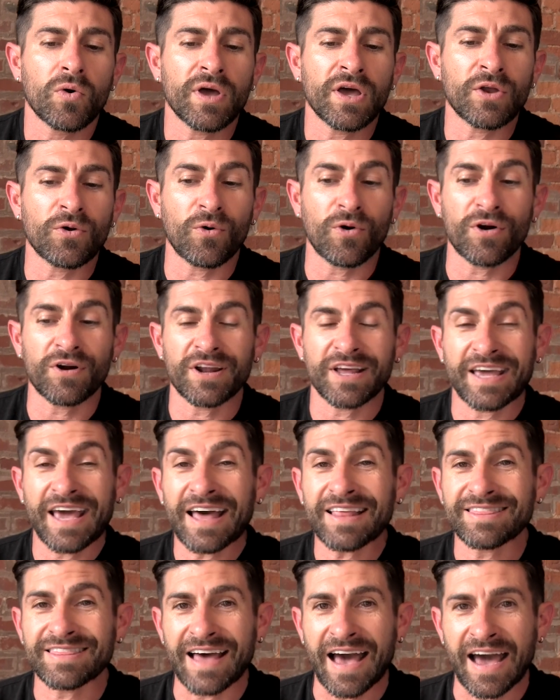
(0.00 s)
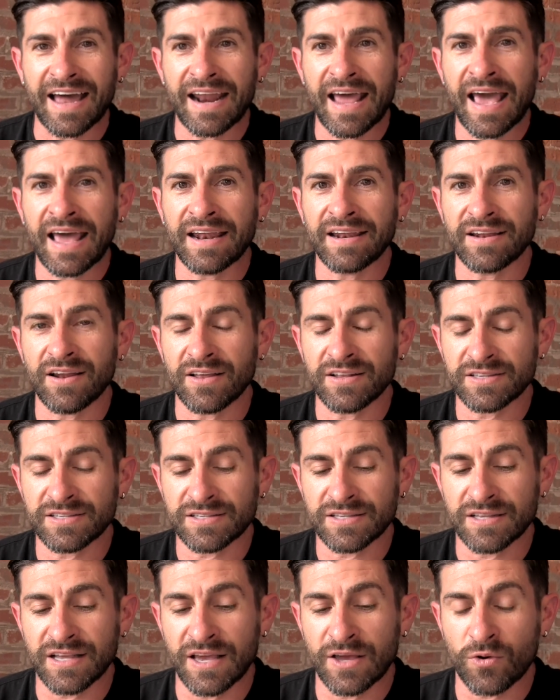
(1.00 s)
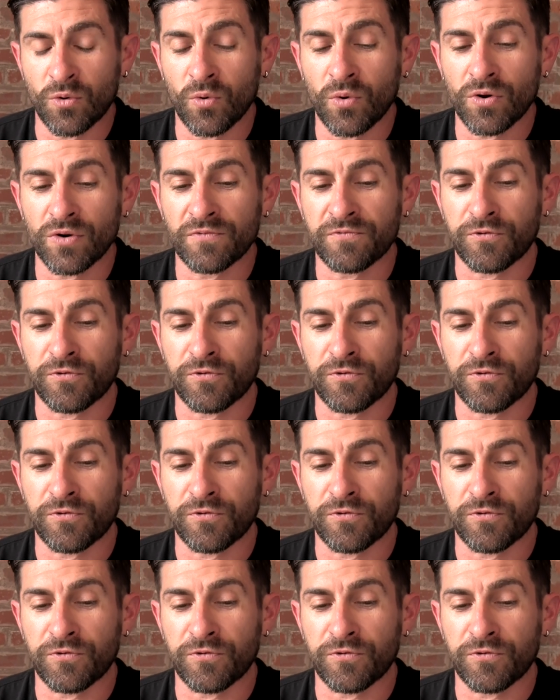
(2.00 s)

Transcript: in order to get that, and in order